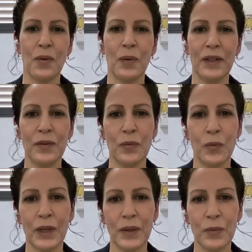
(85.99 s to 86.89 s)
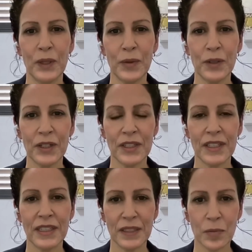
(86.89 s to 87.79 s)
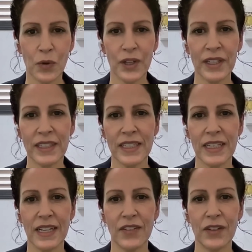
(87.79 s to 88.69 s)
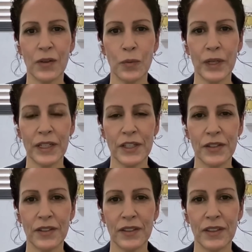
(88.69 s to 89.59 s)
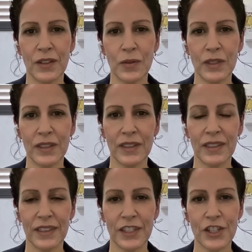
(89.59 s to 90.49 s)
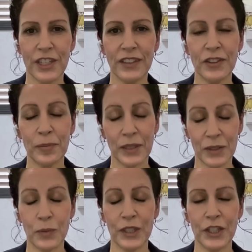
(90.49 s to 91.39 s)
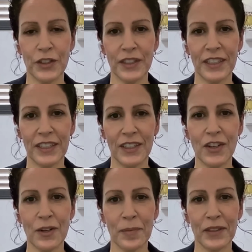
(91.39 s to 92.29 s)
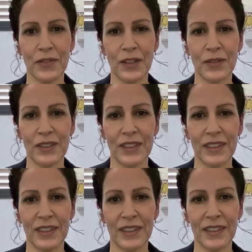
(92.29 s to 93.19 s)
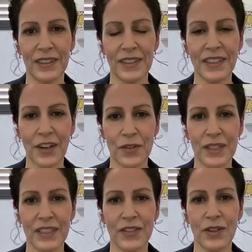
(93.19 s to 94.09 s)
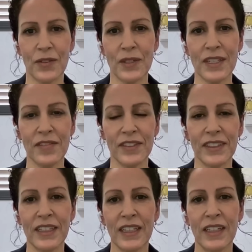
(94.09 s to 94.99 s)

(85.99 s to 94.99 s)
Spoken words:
When we were this morning today on our way to the local shelter, because we heard the alarm at around the sirens at around 7,